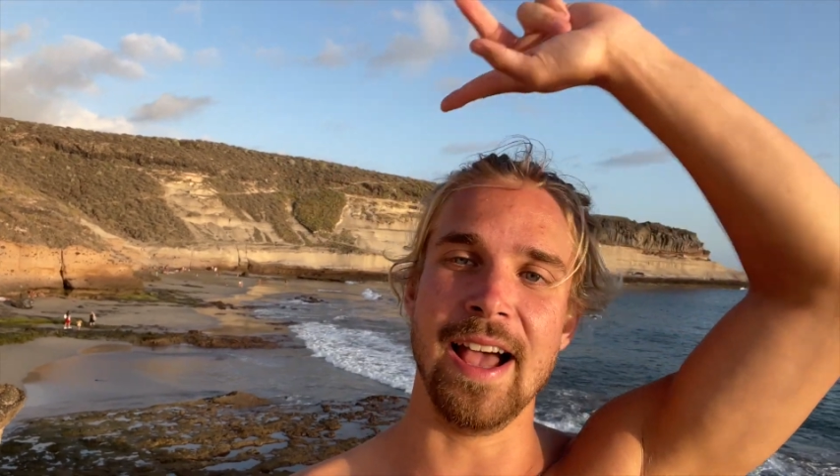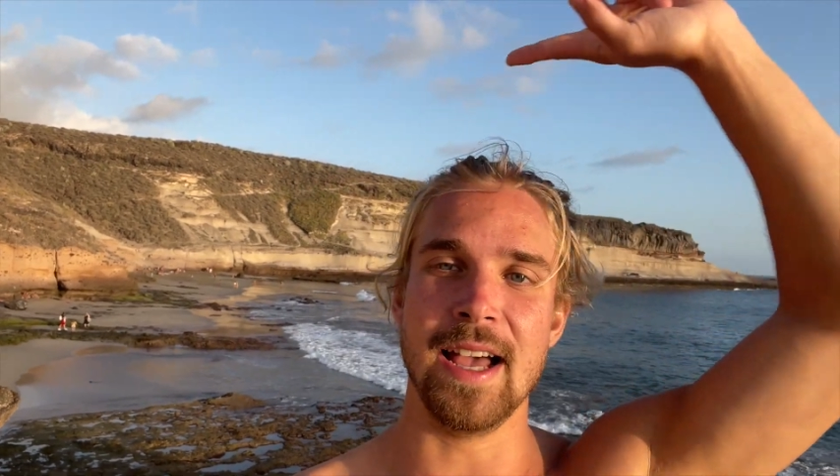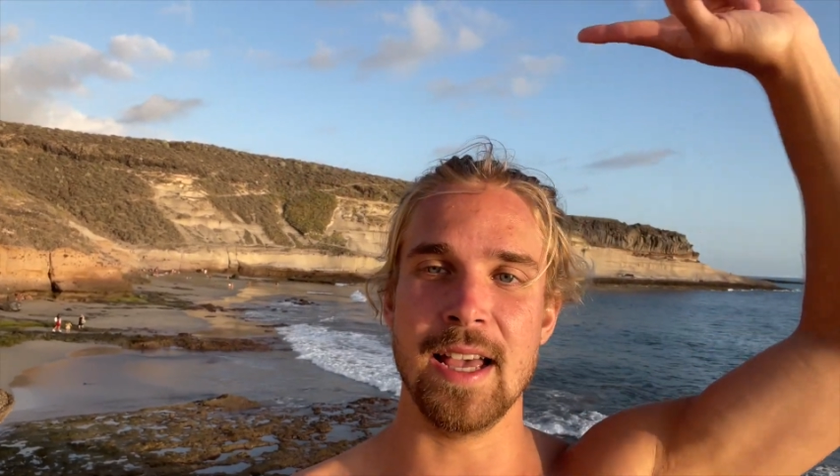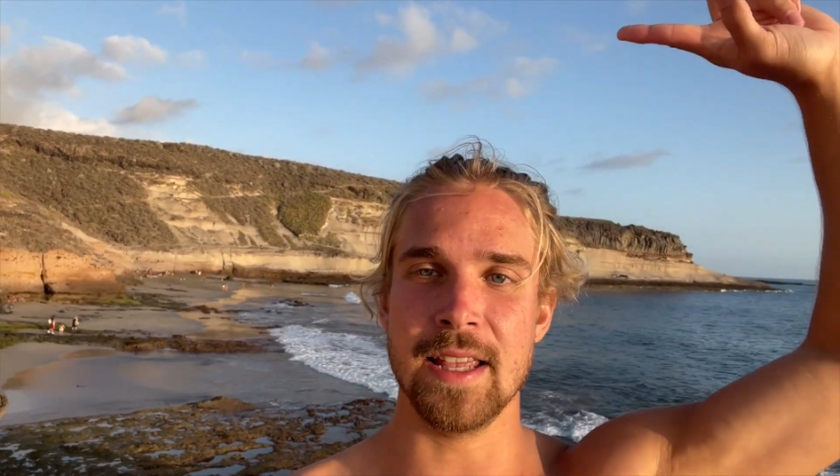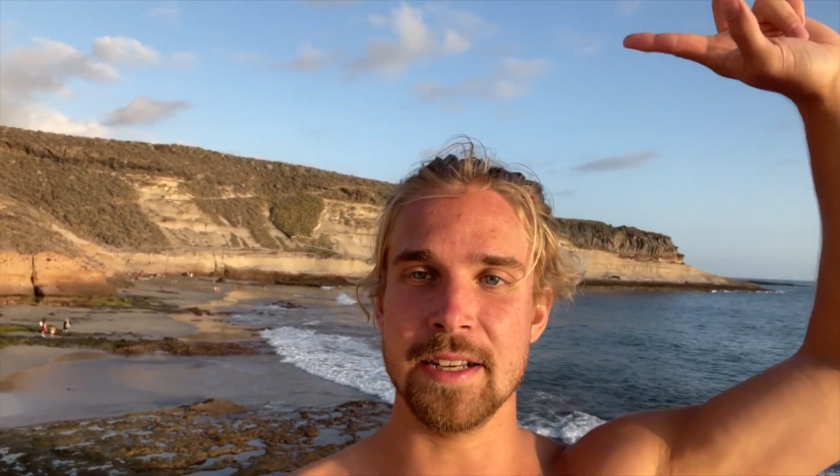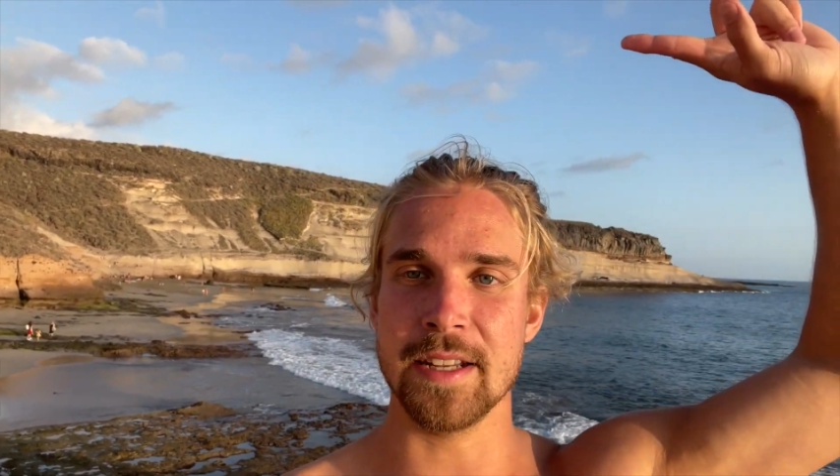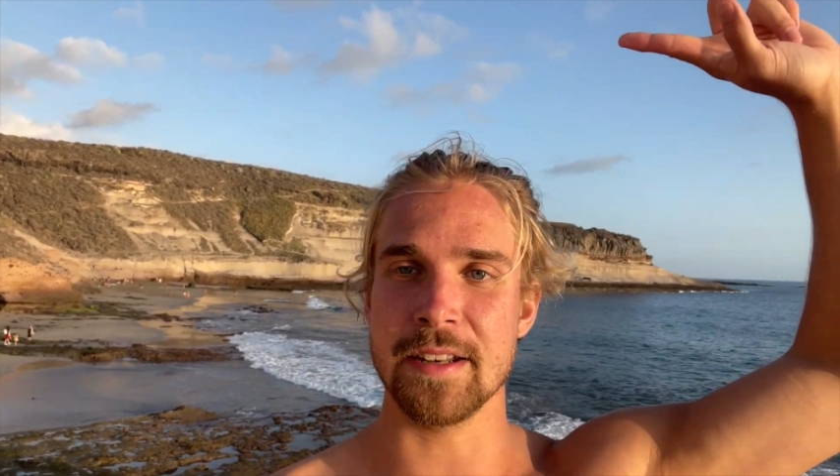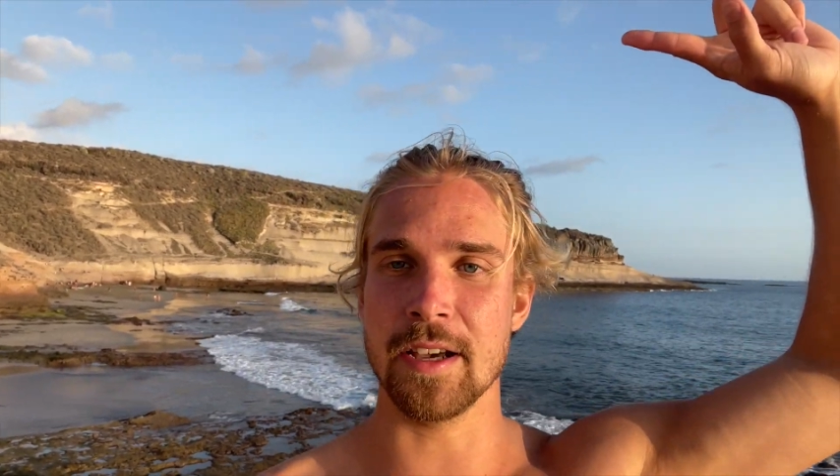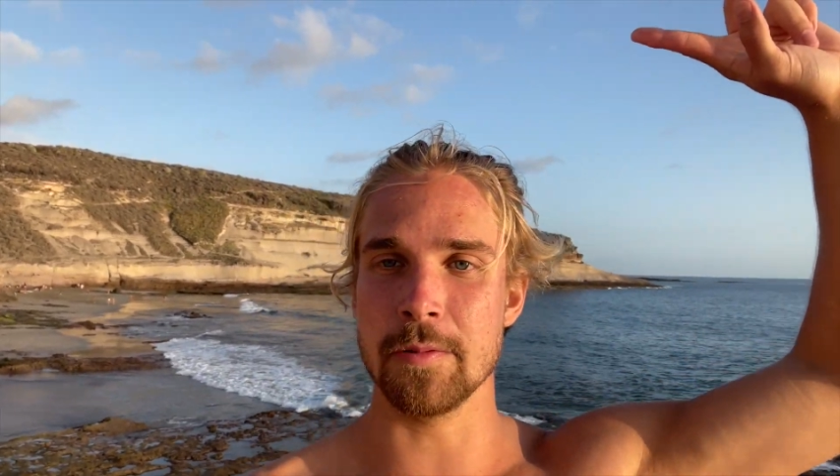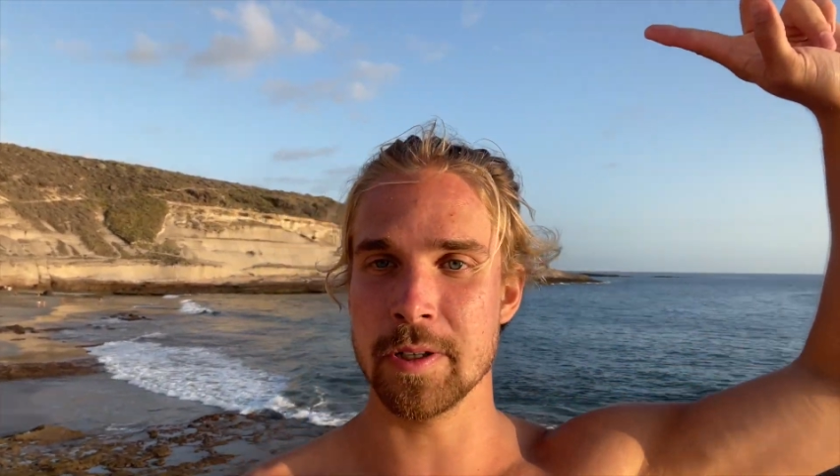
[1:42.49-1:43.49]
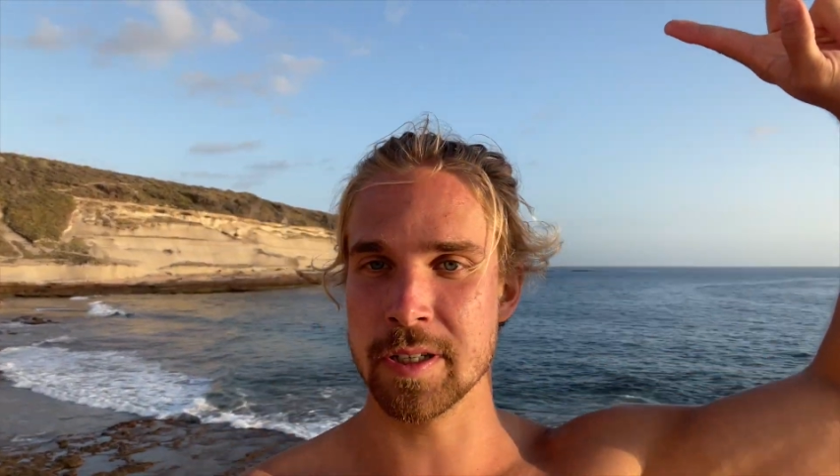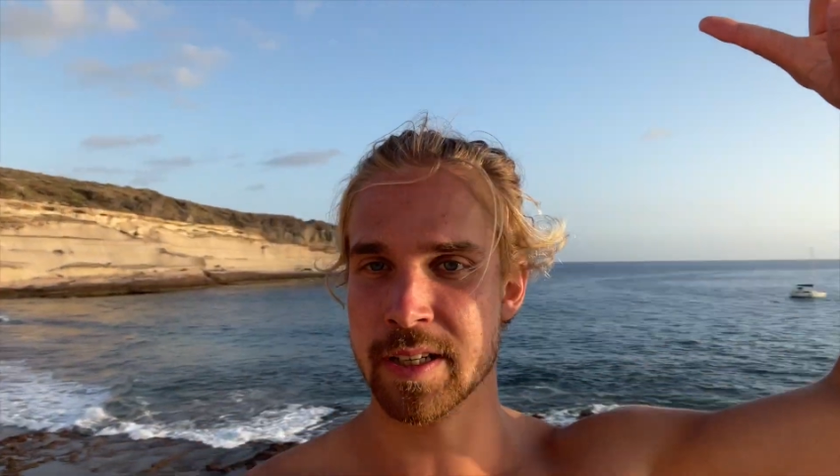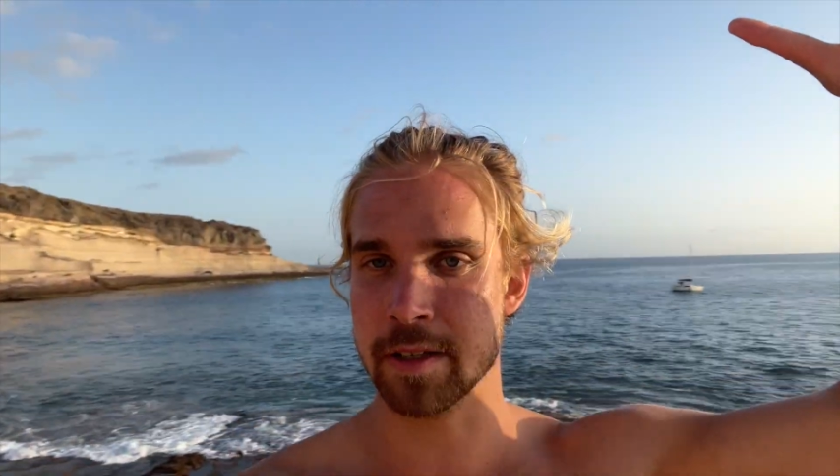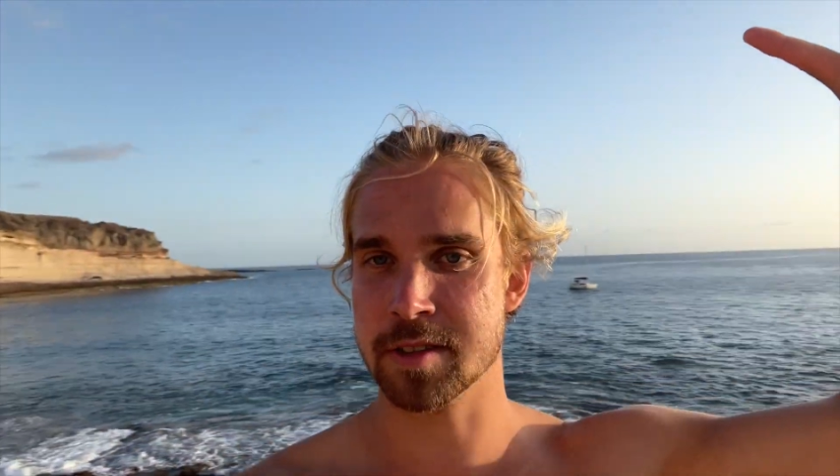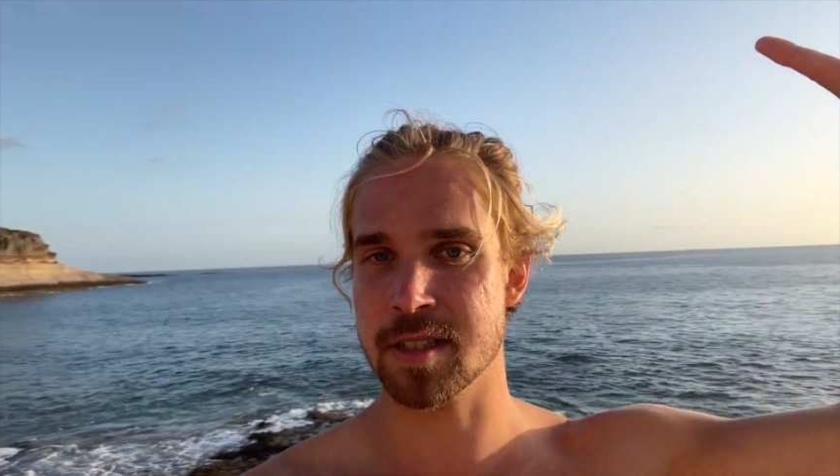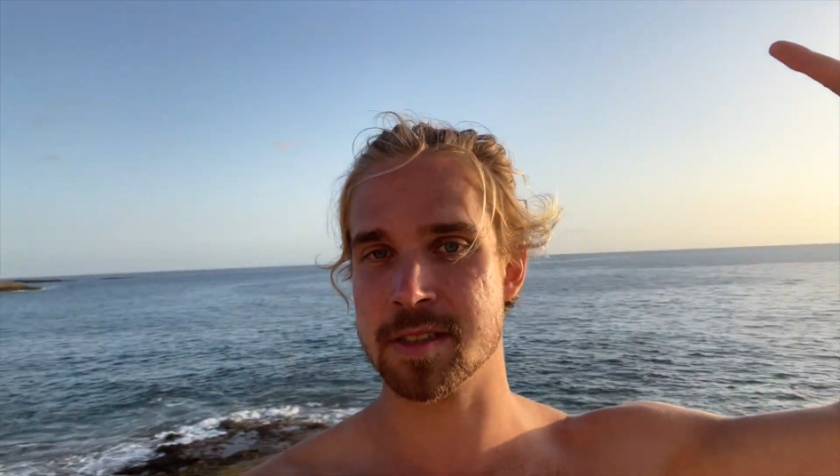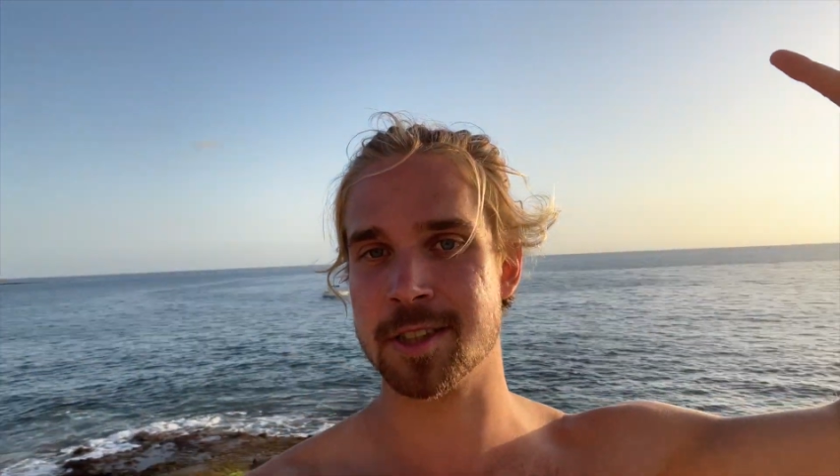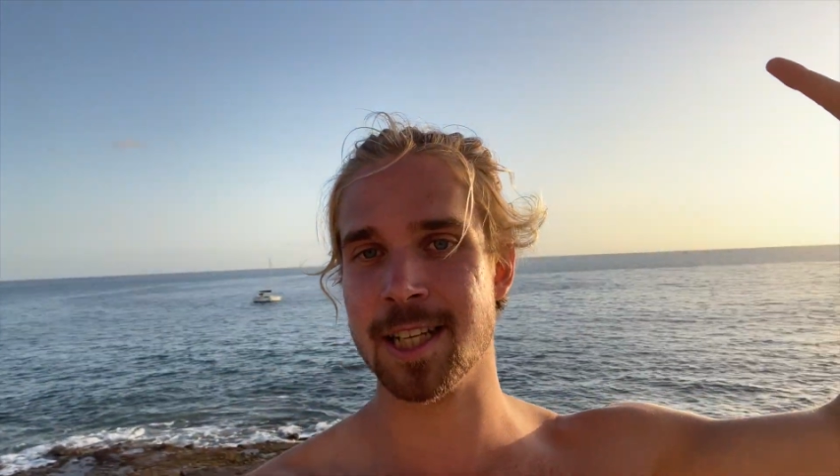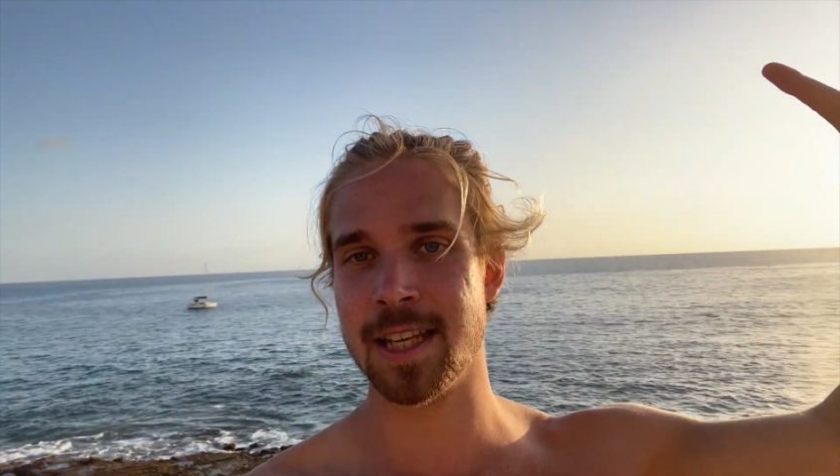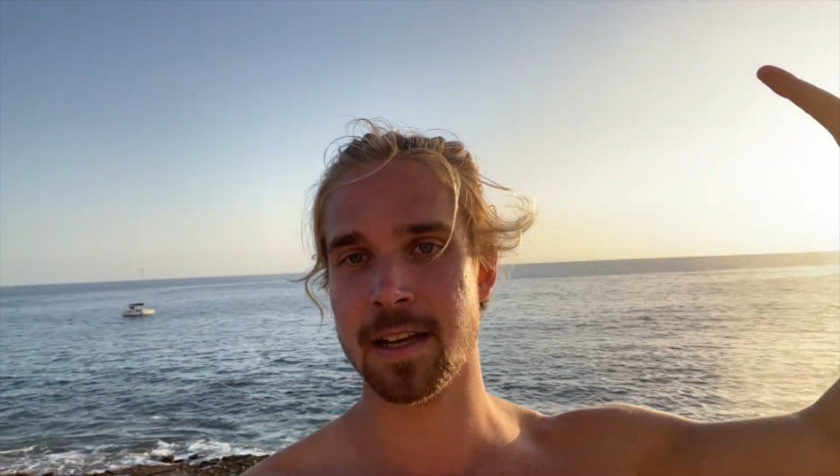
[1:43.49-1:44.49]
and now we are here just
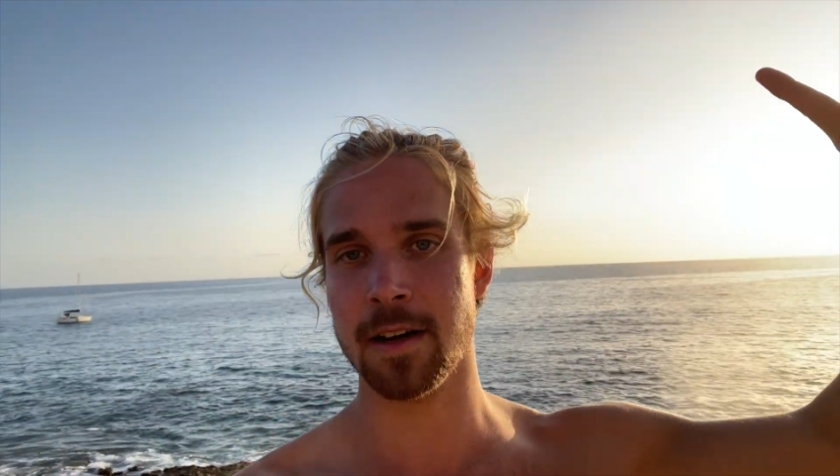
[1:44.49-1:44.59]
chilling.